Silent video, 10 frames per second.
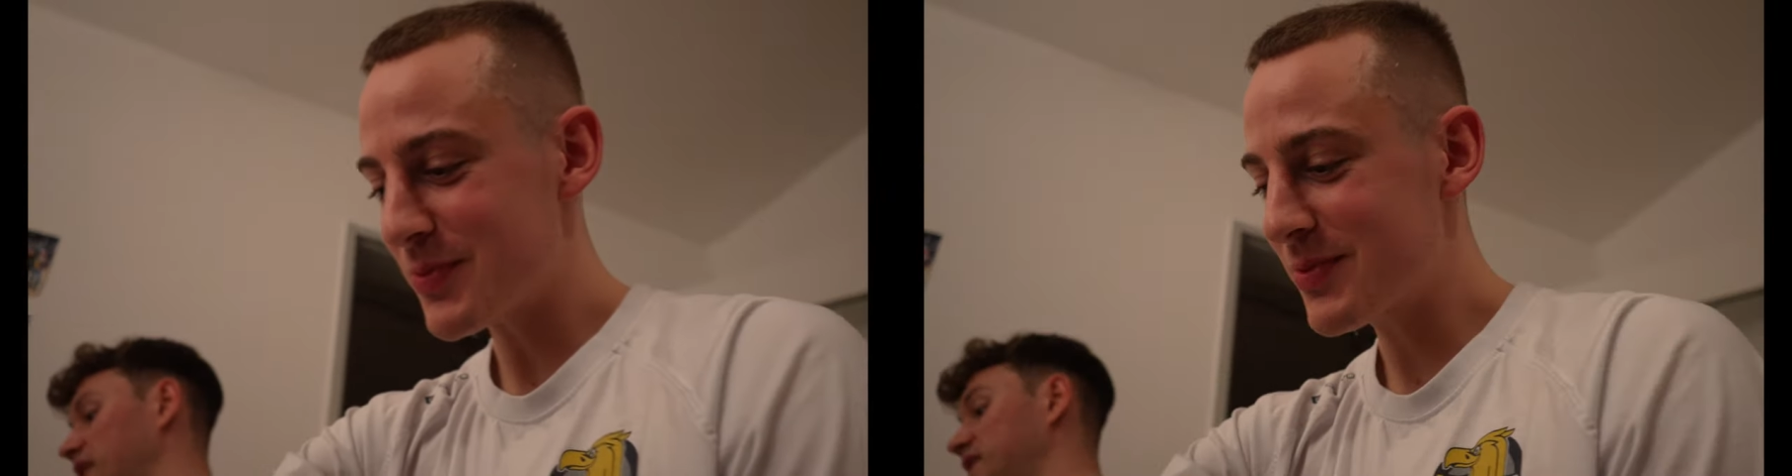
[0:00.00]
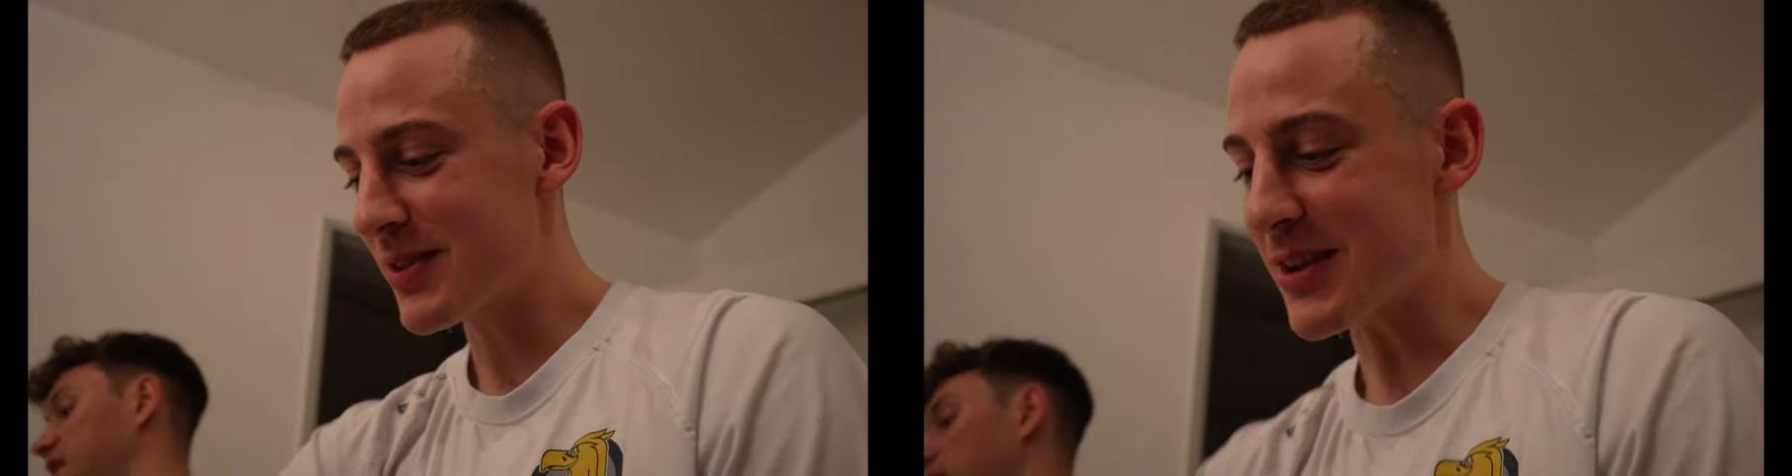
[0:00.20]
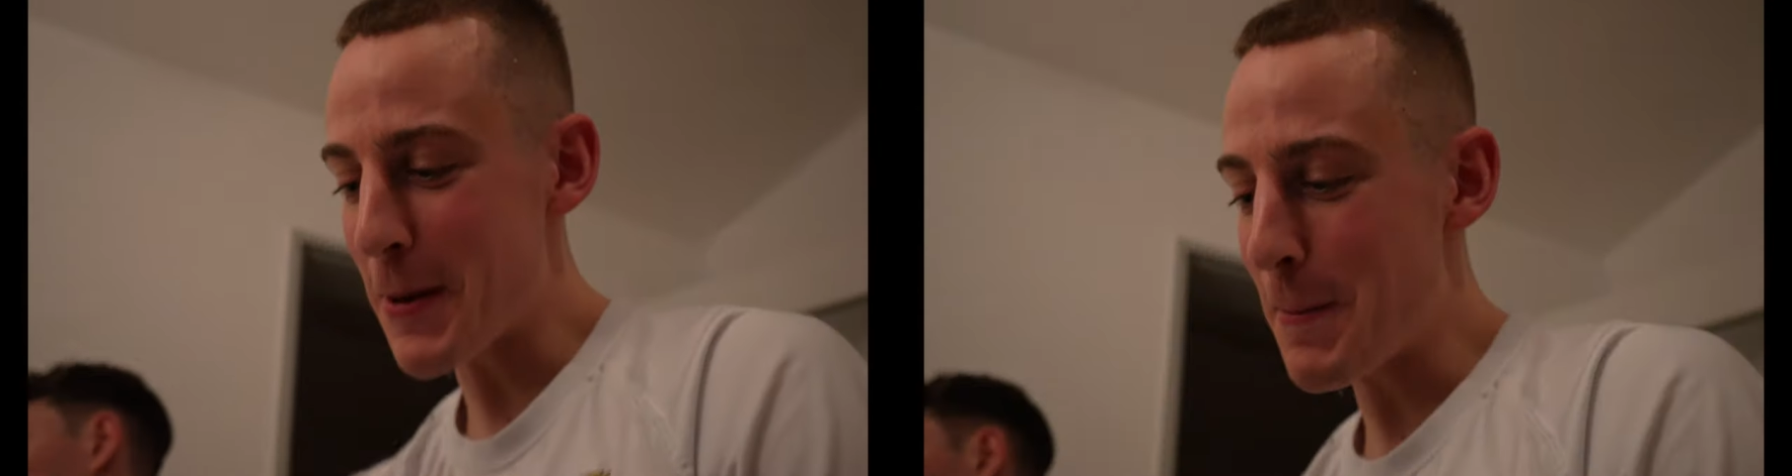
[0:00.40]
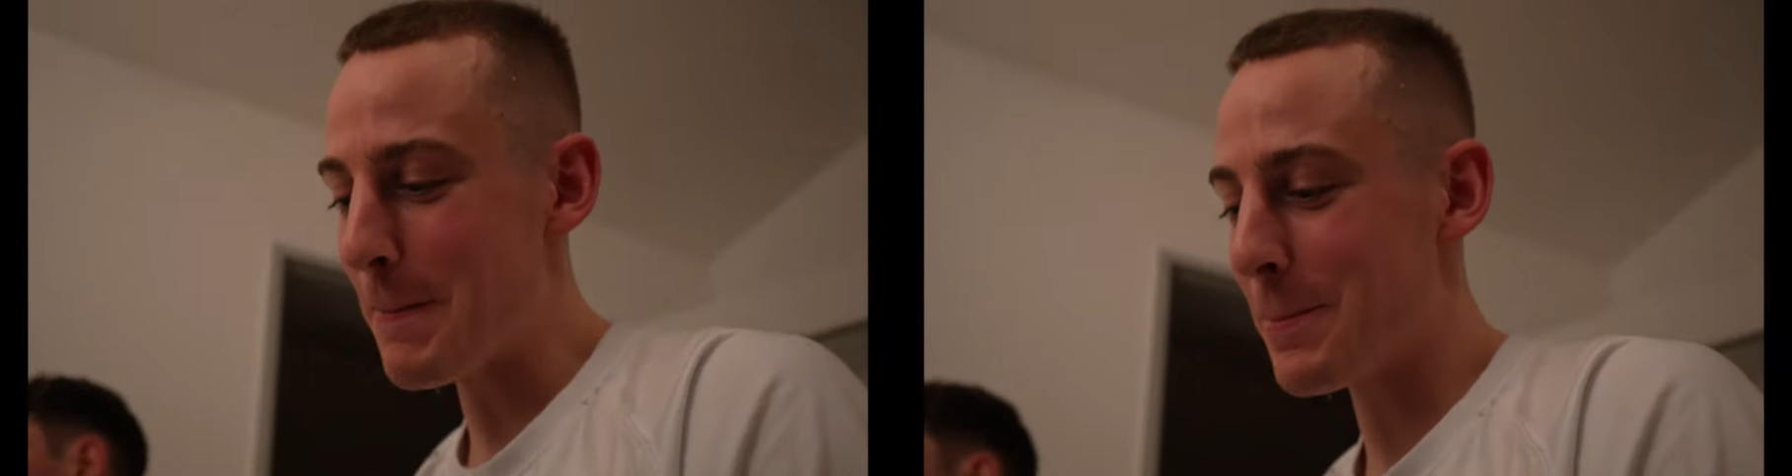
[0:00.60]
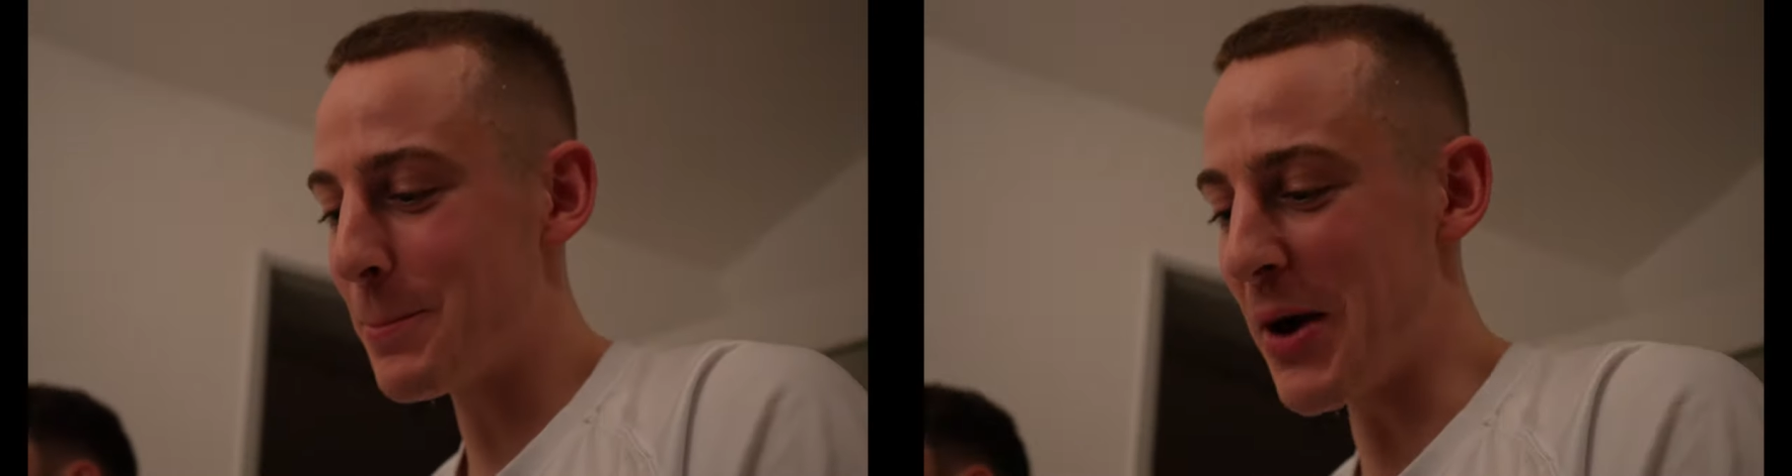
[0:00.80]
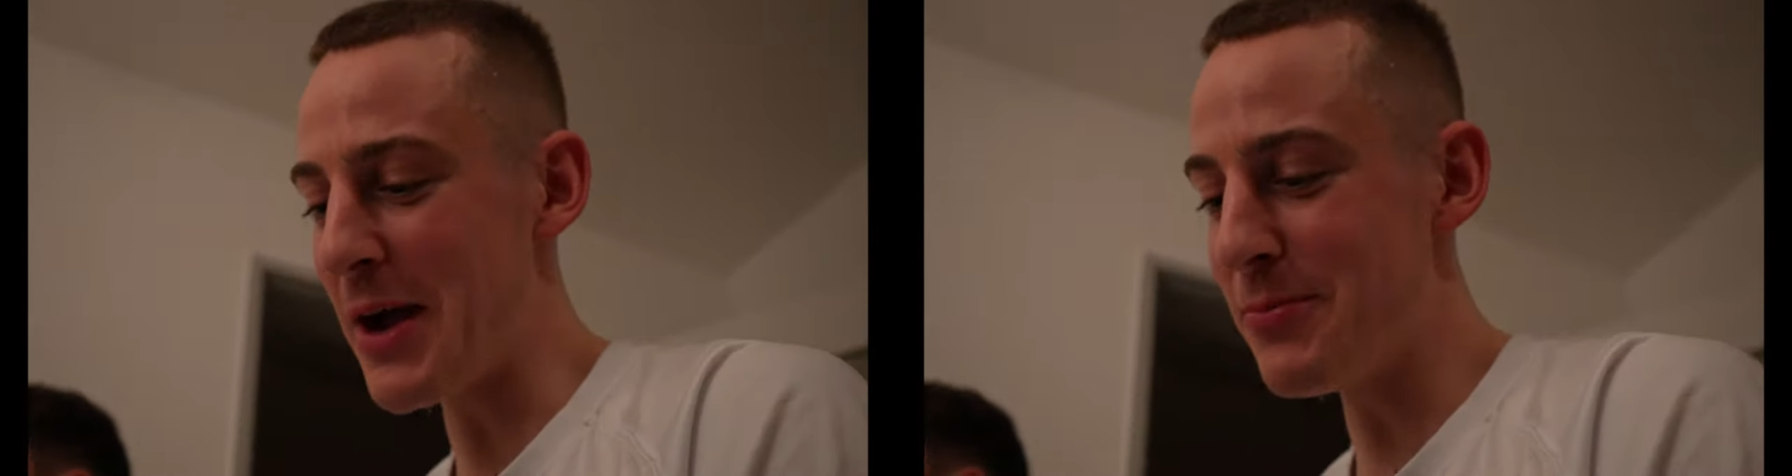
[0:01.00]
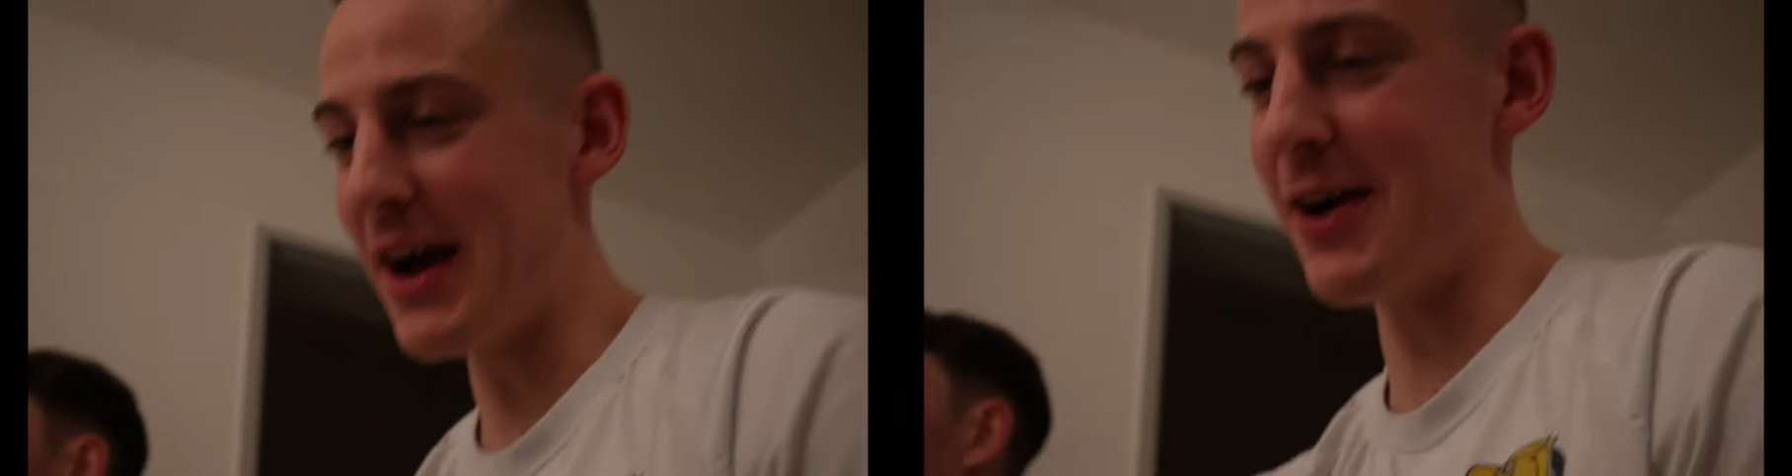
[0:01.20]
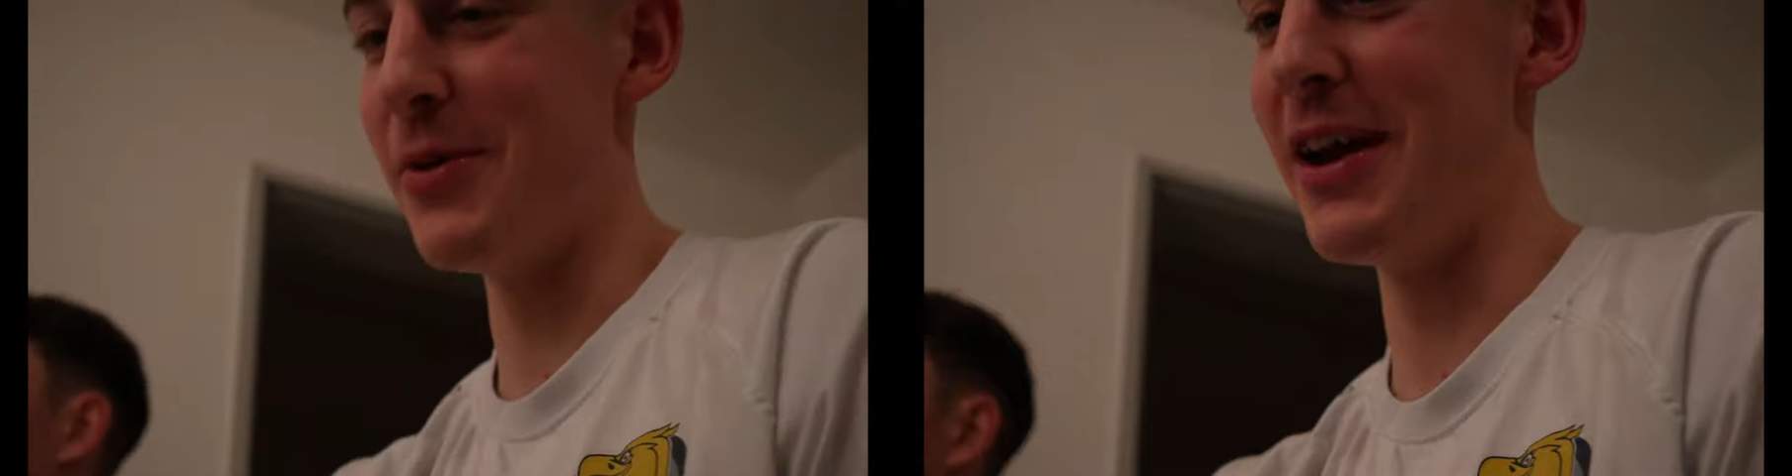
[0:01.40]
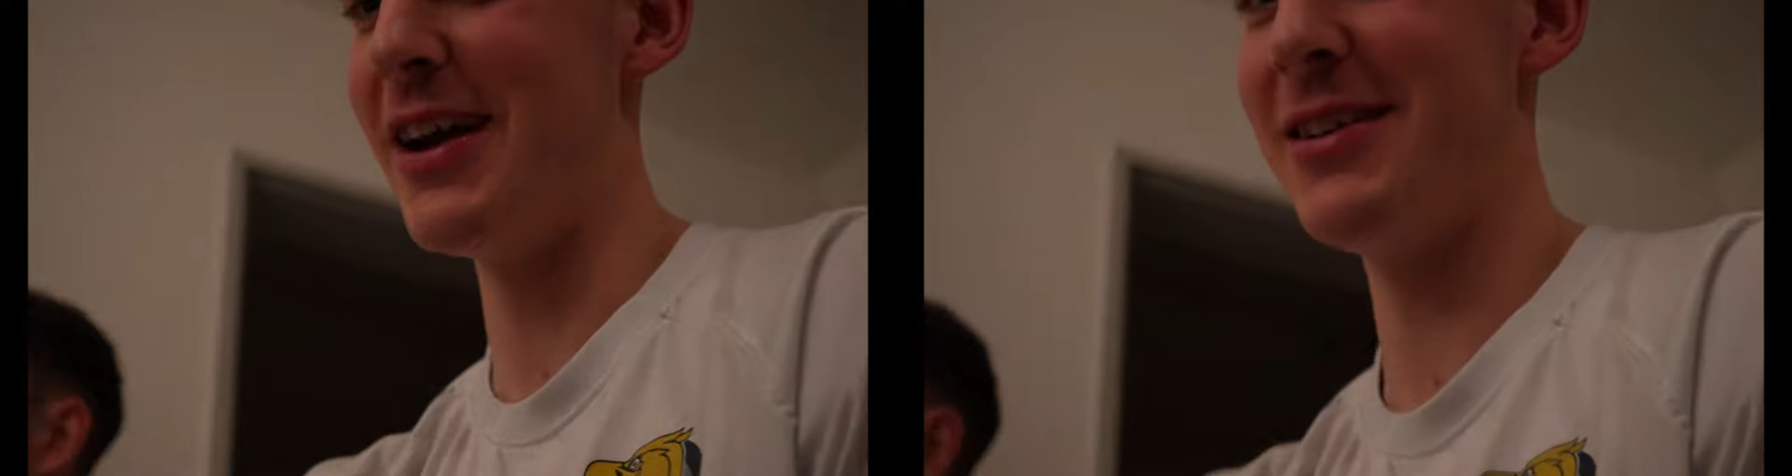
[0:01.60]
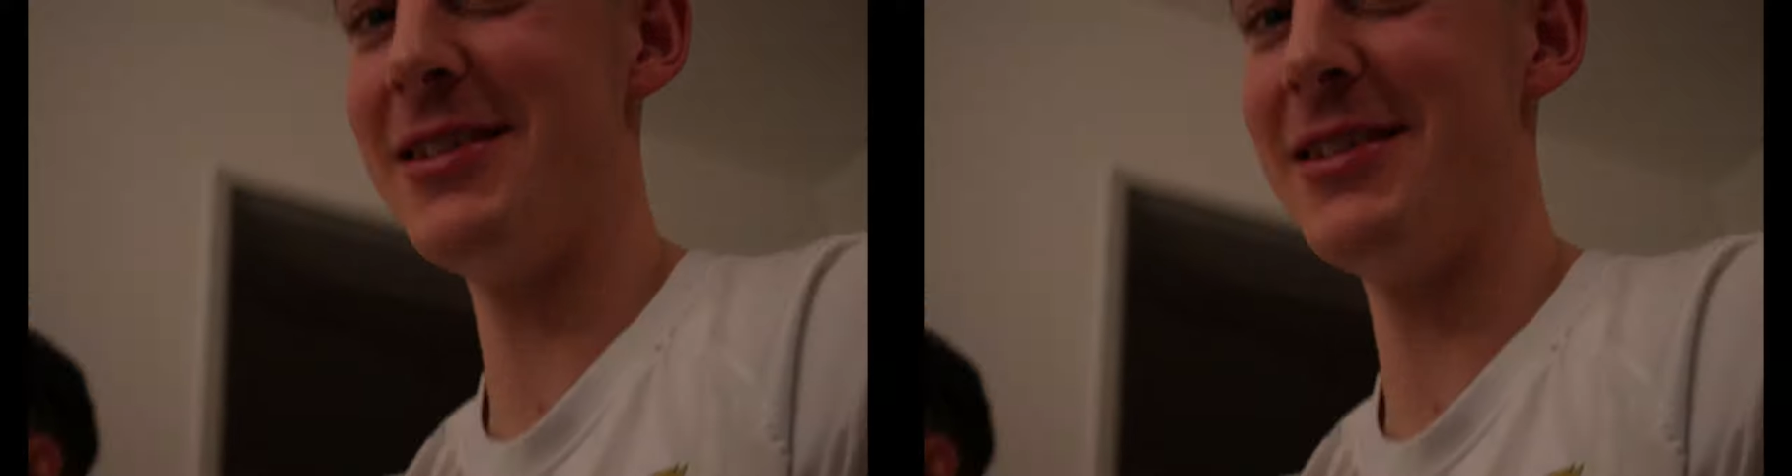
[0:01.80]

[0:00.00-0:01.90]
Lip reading: You got something? You got something to say?